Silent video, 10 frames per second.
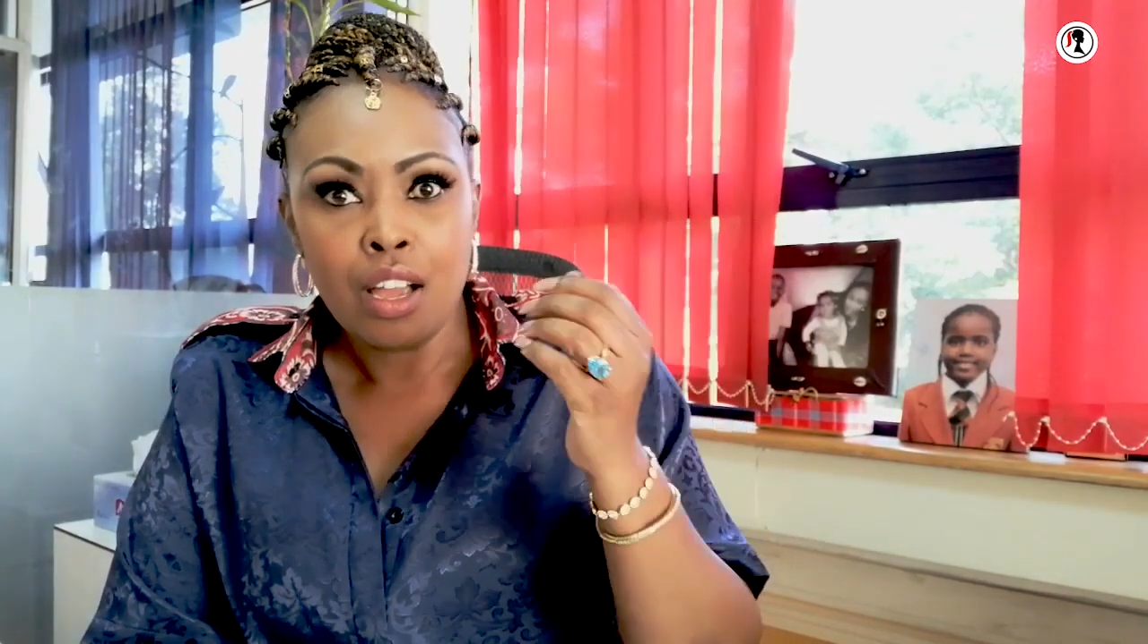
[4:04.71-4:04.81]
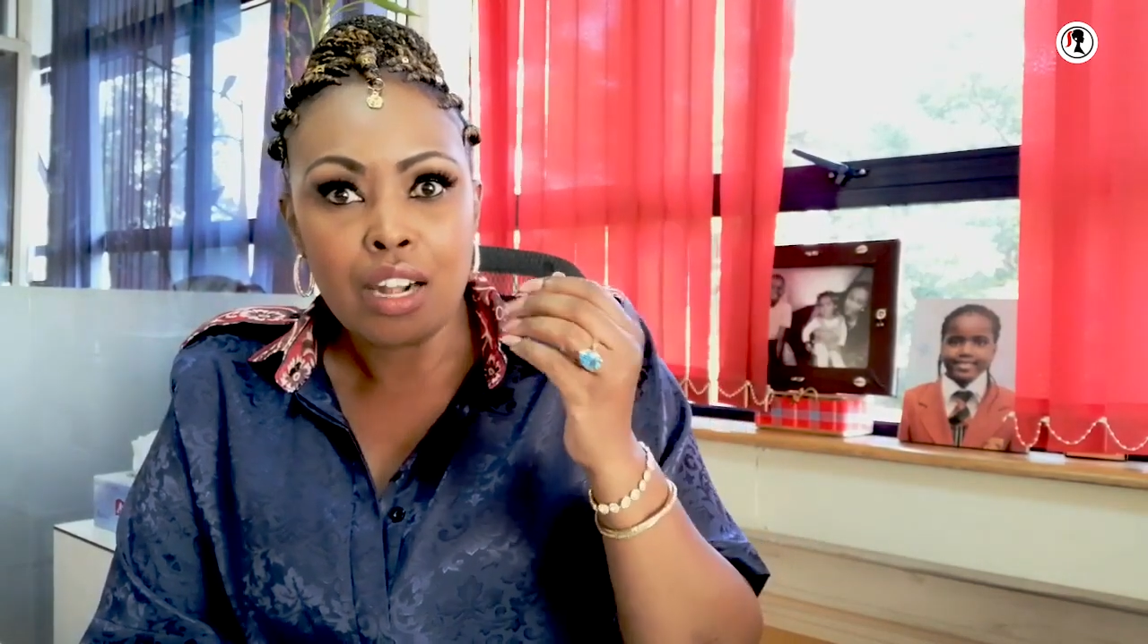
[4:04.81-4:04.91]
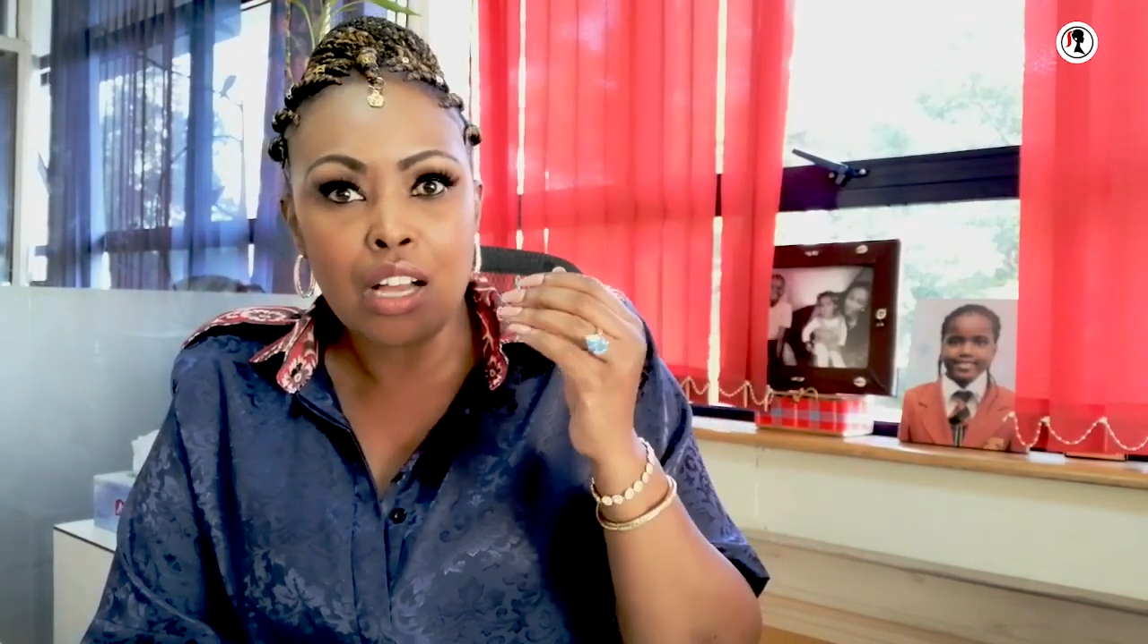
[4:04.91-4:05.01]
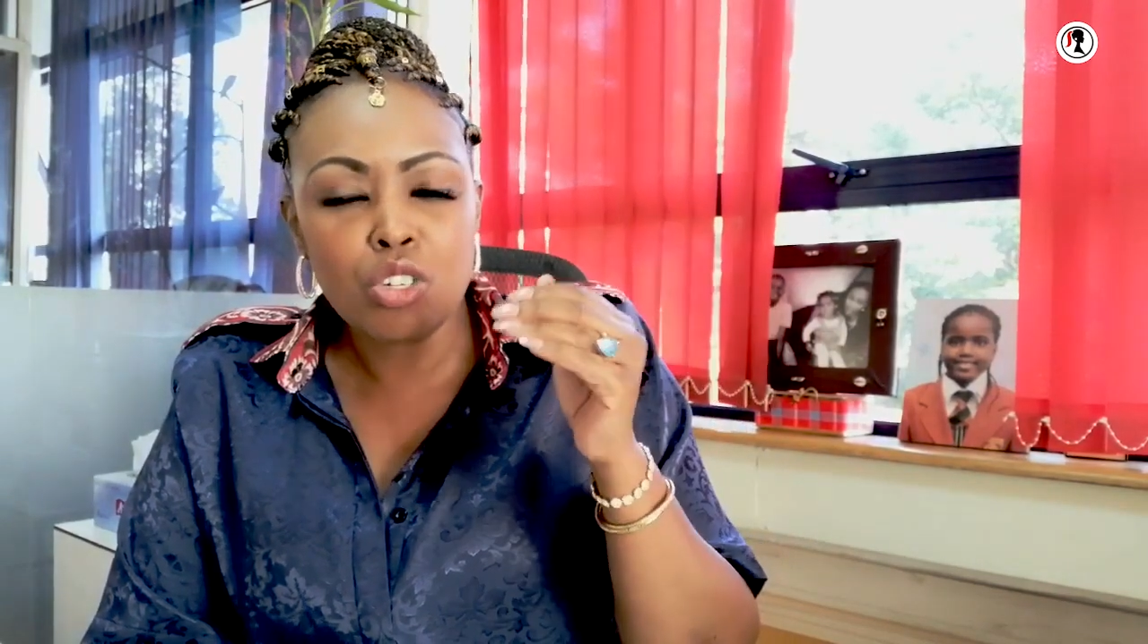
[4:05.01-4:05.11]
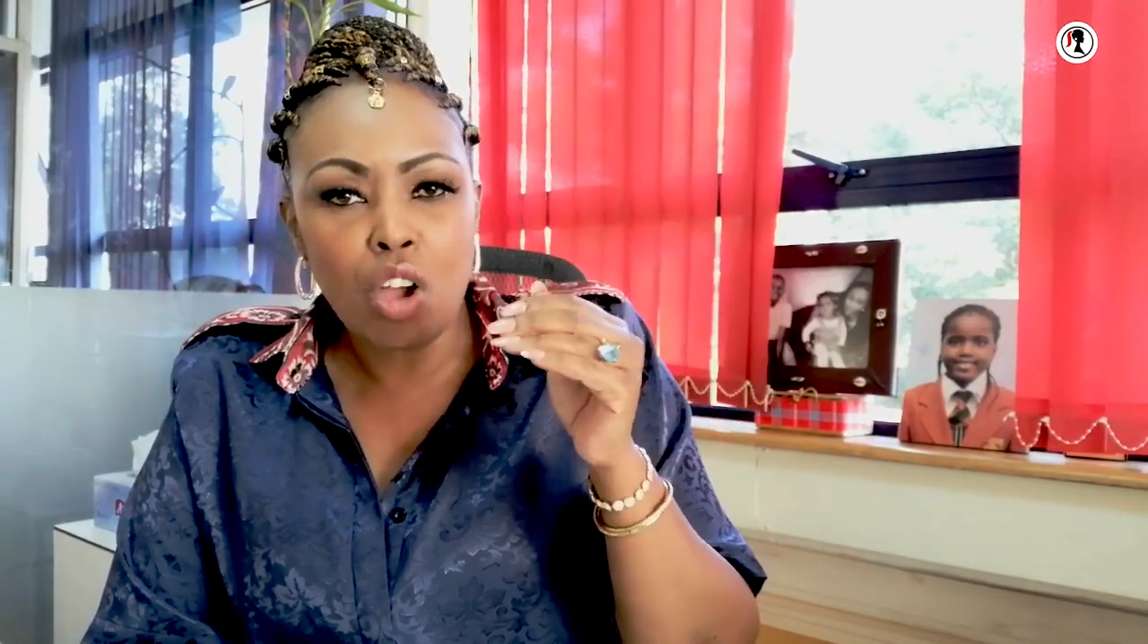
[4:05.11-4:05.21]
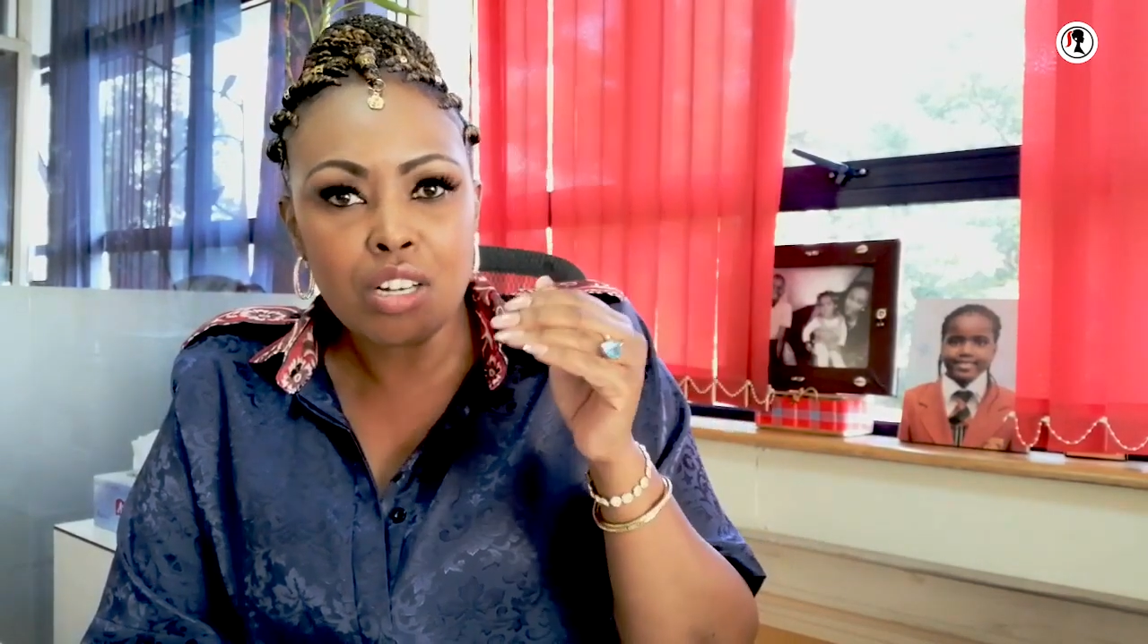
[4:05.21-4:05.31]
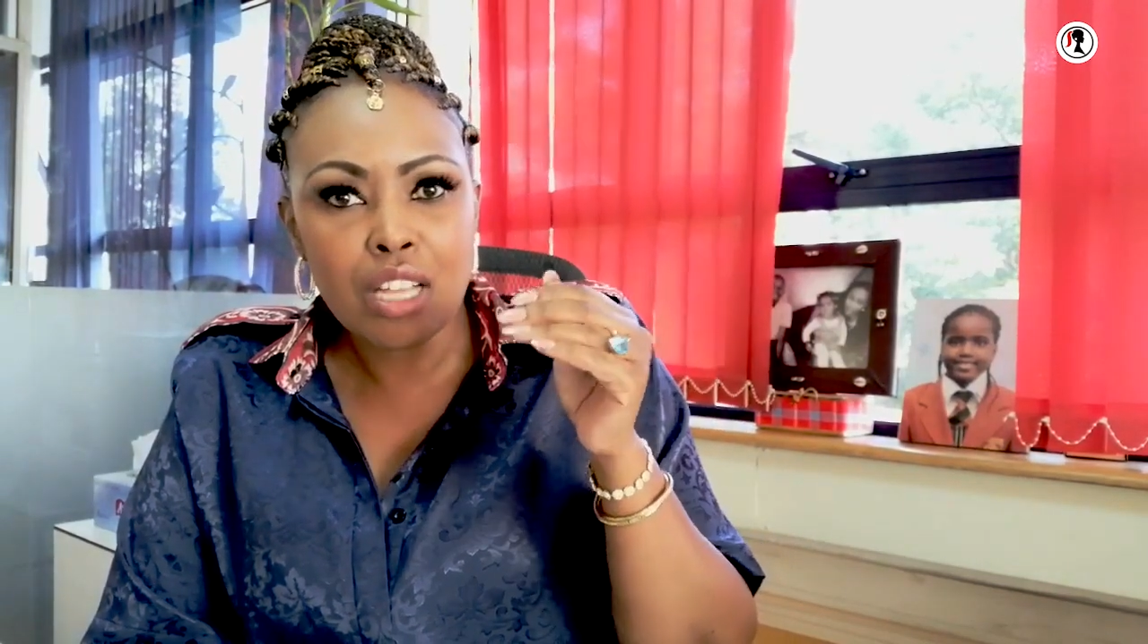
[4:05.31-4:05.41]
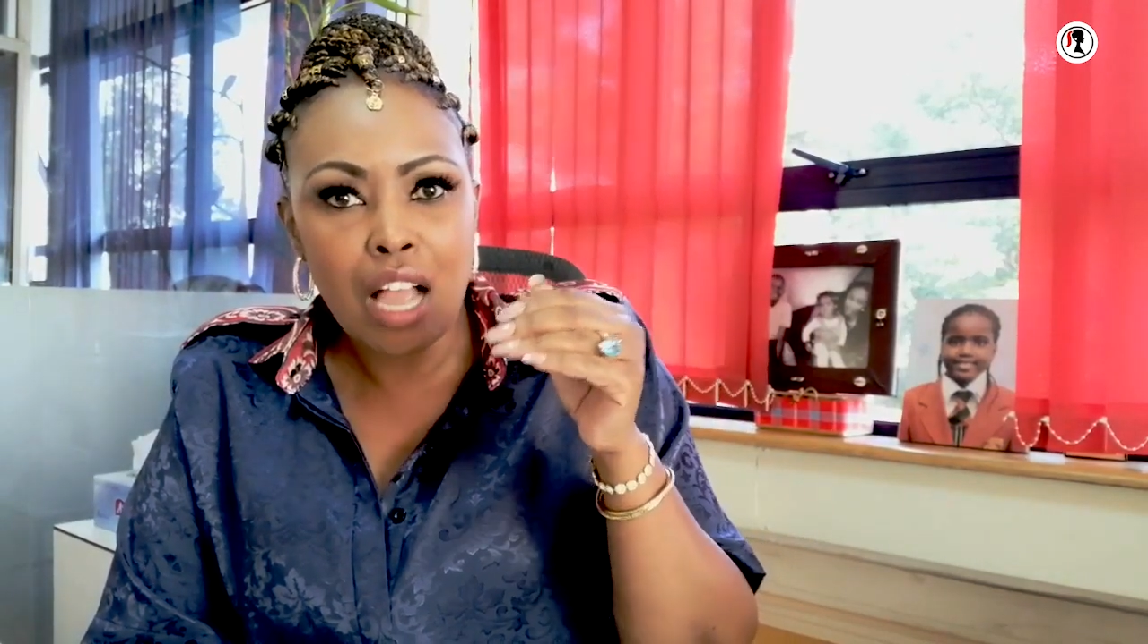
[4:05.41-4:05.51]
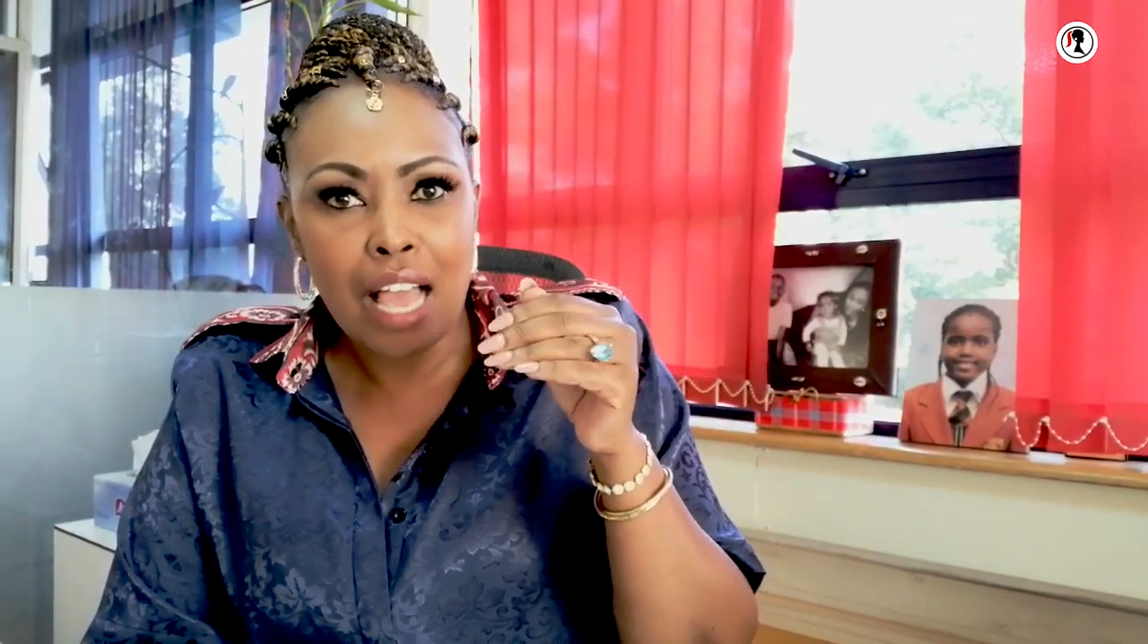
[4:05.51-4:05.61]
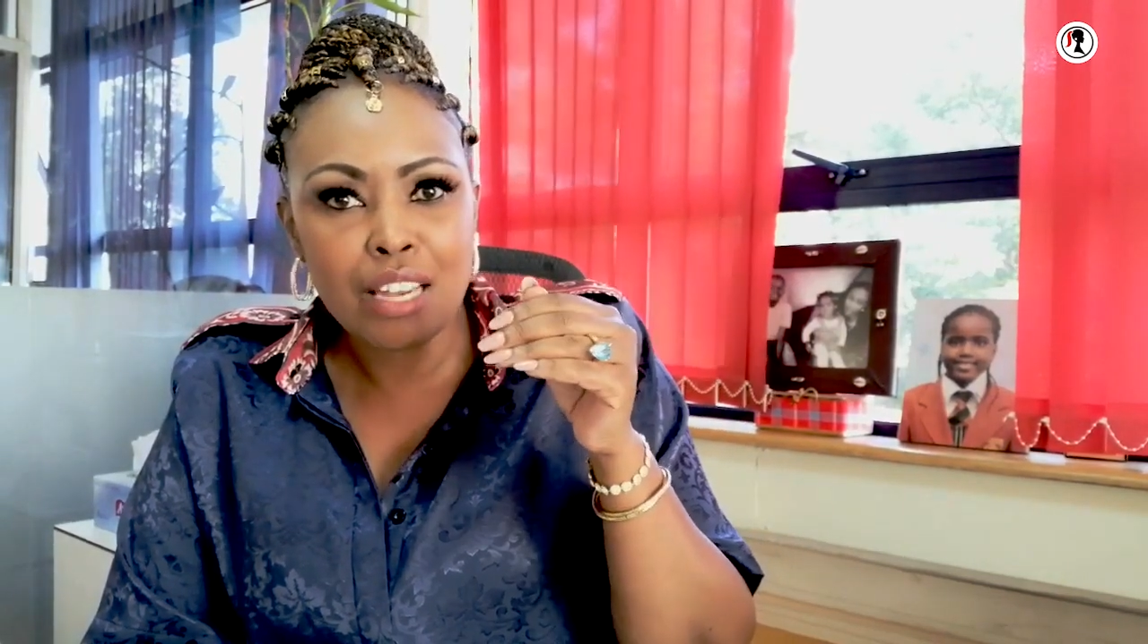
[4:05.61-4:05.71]
Now,
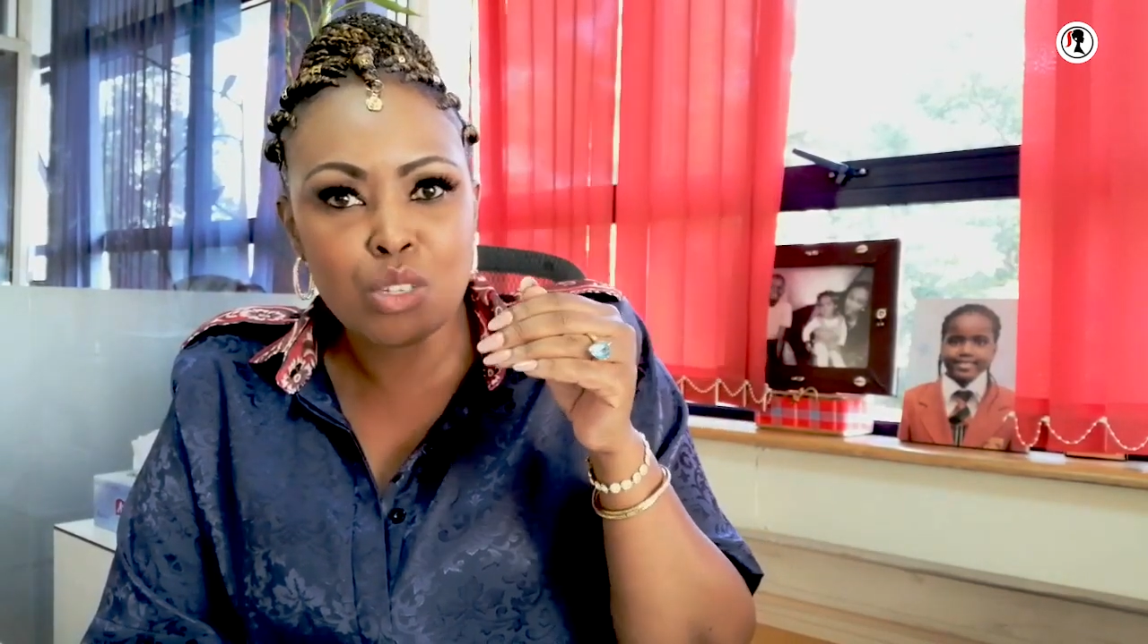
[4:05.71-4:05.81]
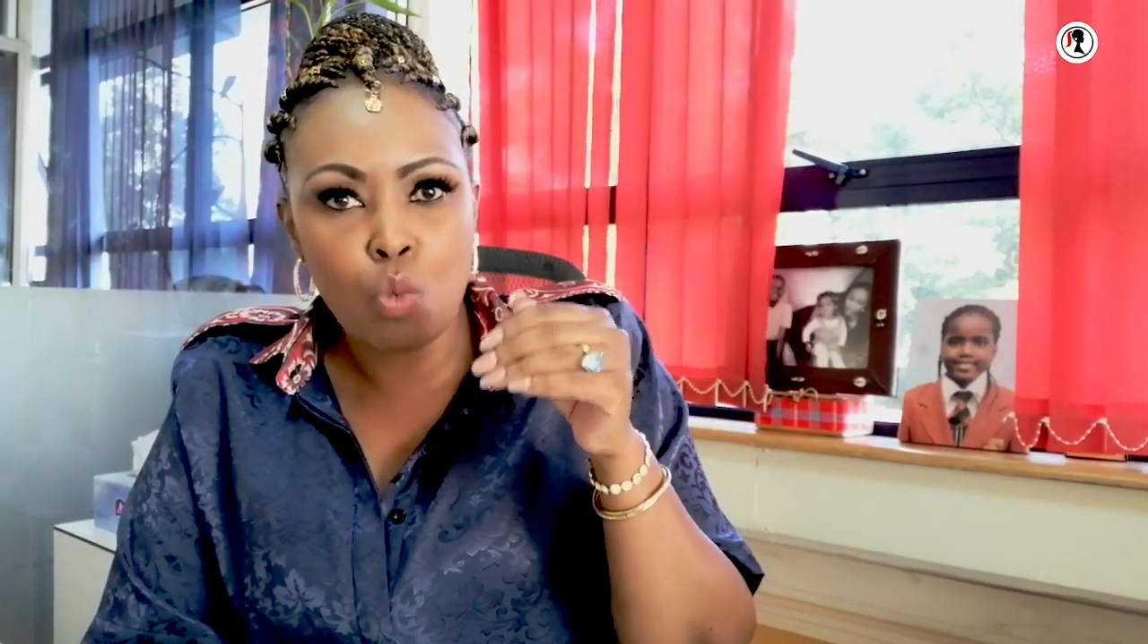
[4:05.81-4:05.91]
Dr. Alice